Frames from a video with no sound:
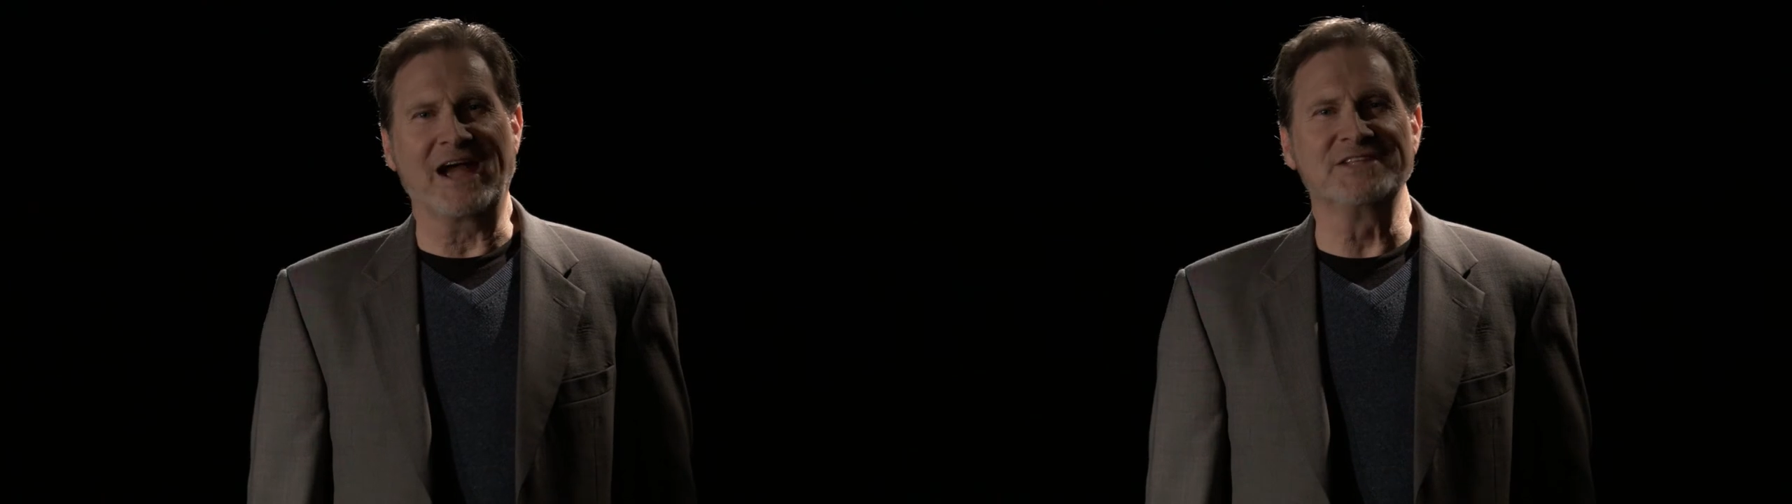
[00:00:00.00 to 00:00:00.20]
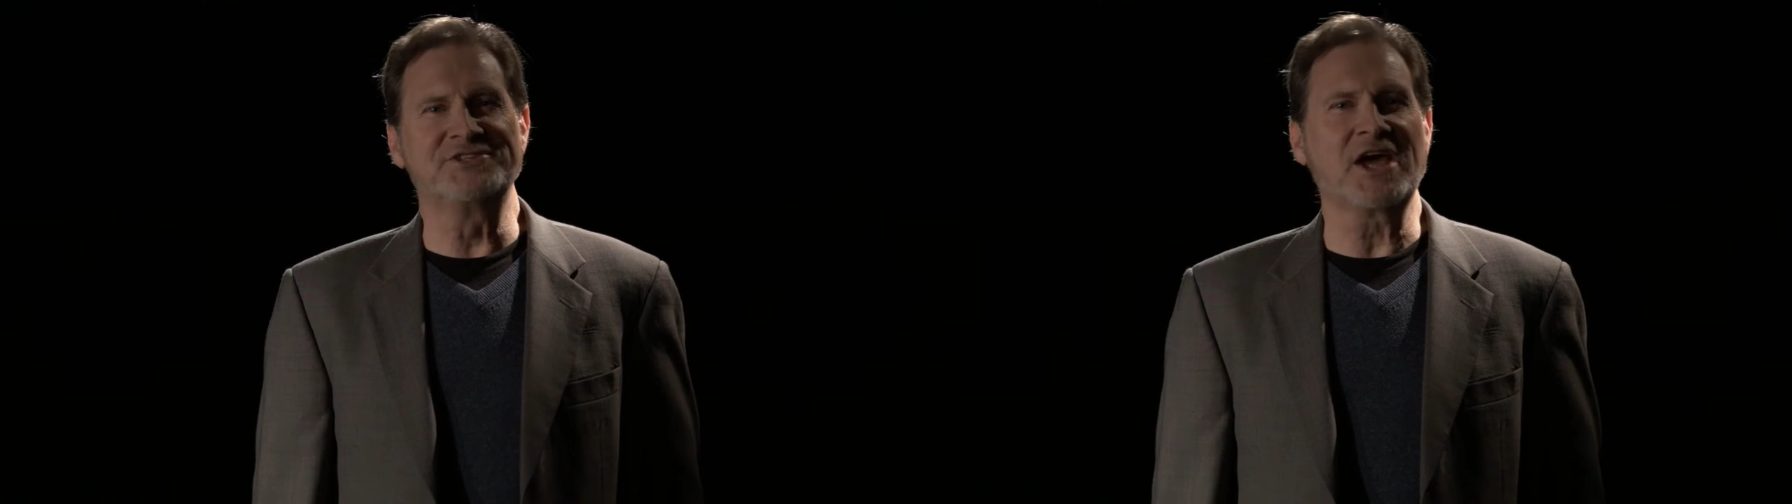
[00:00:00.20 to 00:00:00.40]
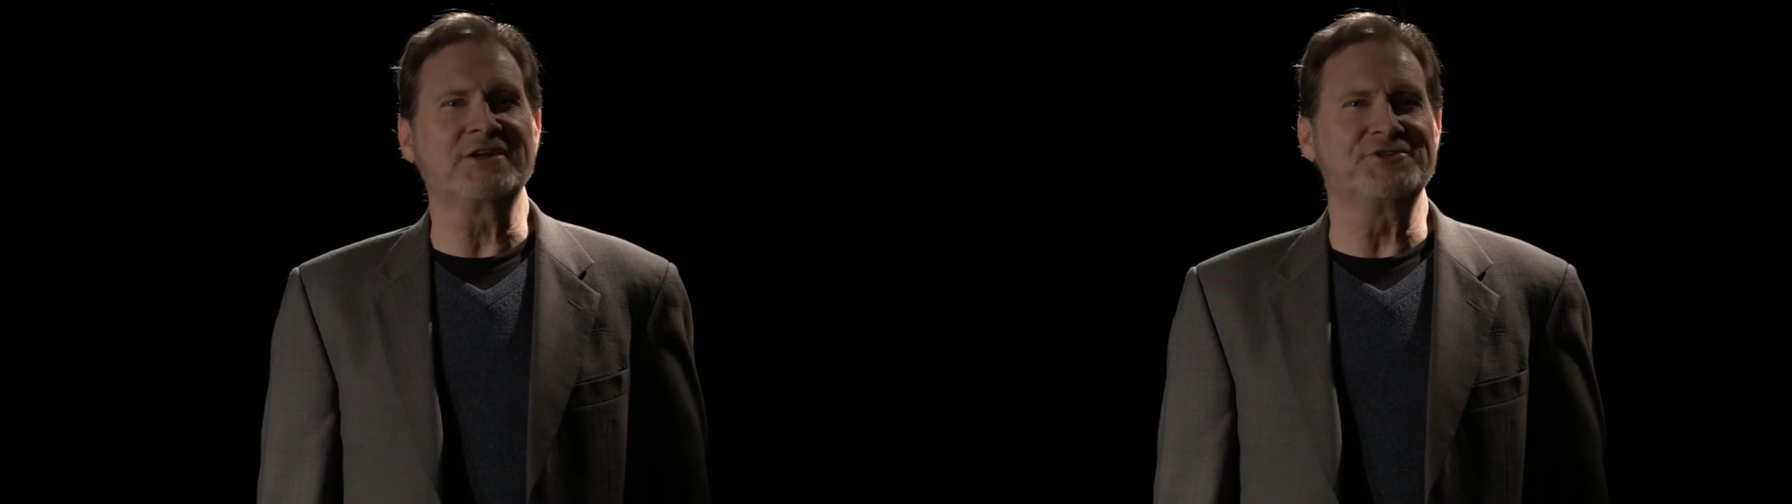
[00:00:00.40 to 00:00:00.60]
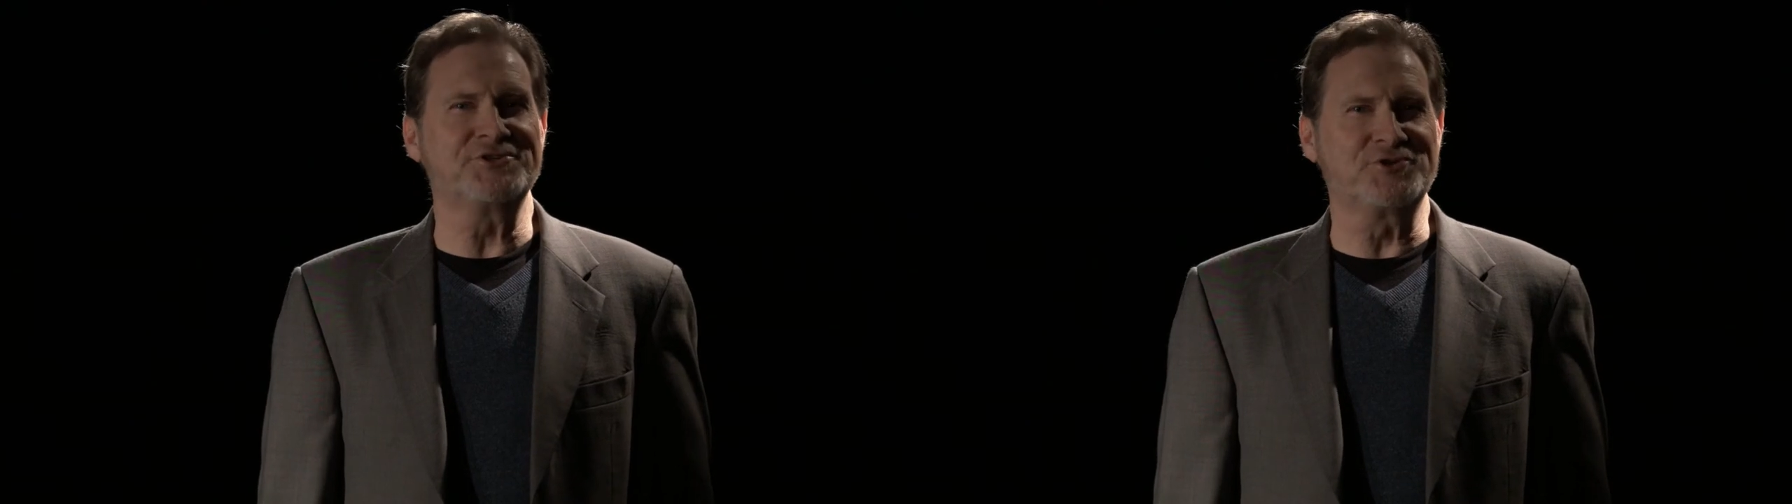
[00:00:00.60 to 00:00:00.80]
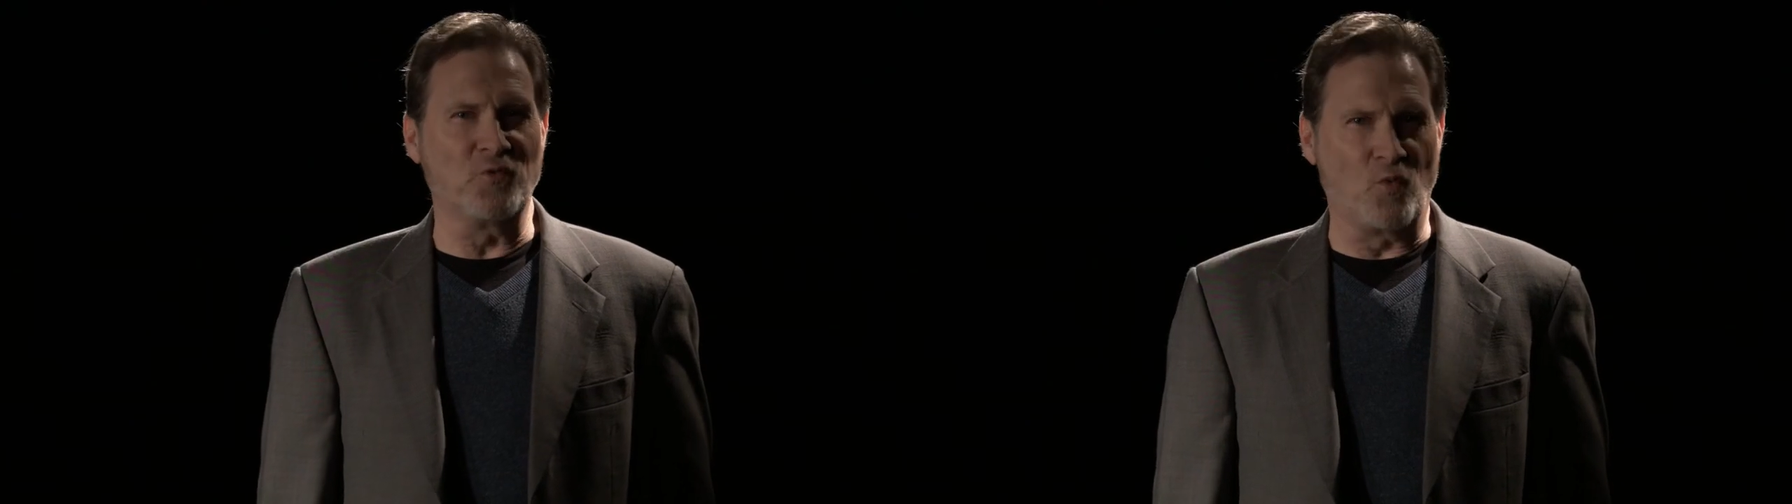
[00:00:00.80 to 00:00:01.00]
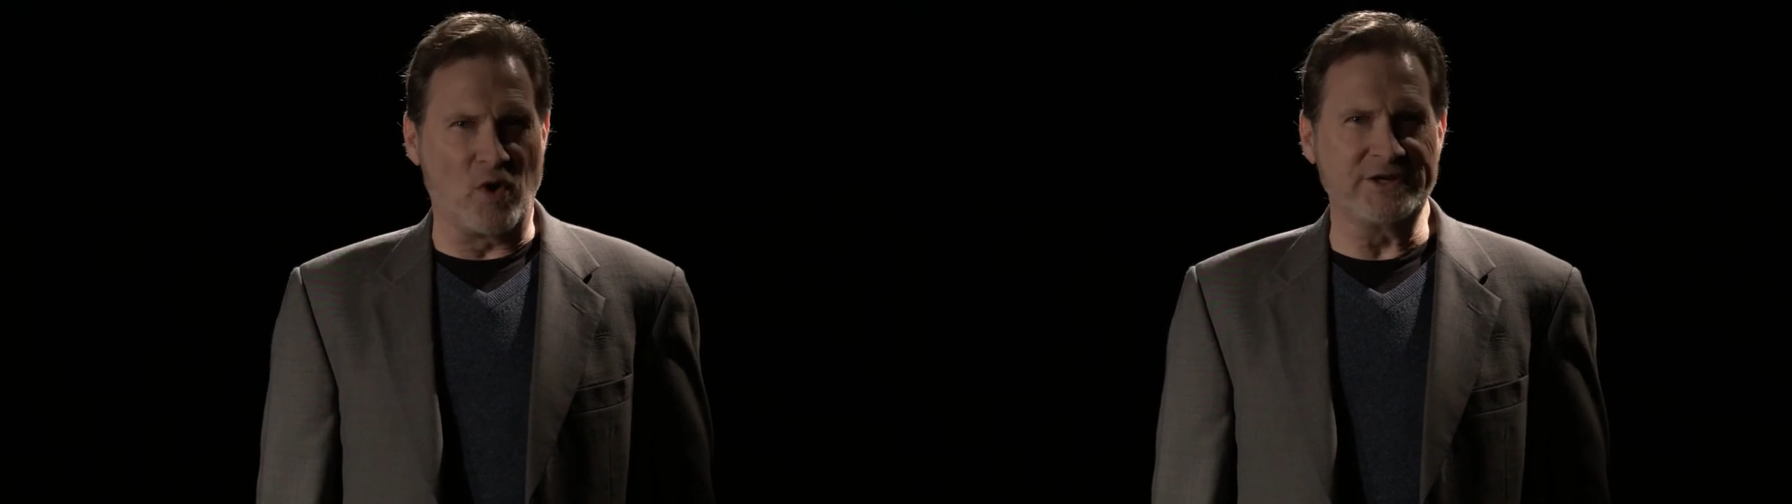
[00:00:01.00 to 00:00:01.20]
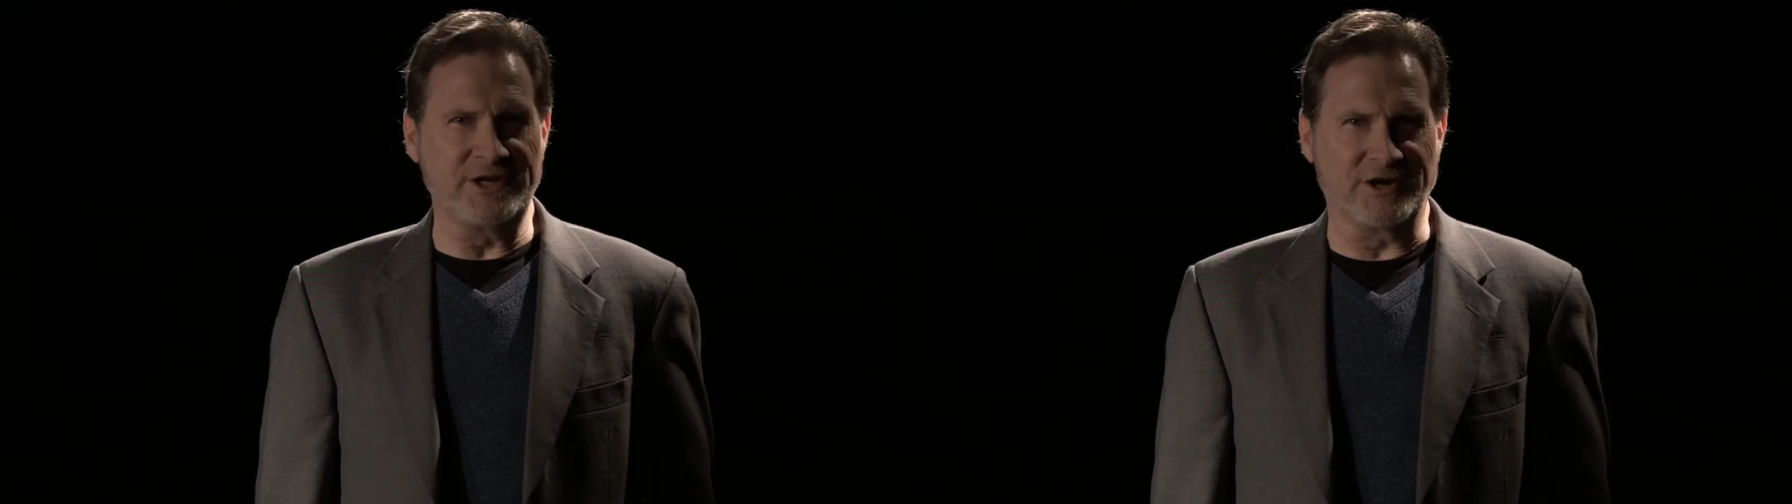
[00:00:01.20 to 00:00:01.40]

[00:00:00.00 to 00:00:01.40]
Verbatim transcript: and sentenced to one